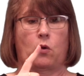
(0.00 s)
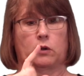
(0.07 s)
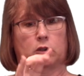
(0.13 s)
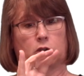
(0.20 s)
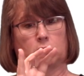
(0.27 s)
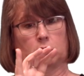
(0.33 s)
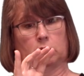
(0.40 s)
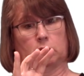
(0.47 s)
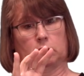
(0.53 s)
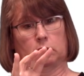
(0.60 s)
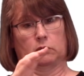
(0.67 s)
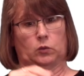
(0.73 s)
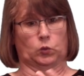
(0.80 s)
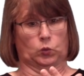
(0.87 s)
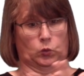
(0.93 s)
child with
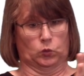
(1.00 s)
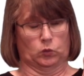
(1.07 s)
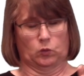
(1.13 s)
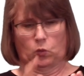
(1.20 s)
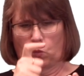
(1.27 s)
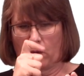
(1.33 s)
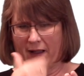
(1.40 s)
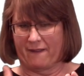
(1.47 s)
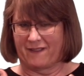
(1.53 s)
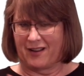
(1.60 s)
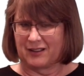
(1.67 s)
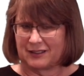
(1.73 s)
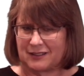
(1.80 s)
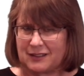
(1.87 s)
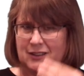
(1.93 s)
additional
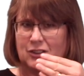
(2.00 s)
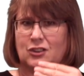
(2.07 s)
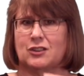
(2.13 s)
challenges.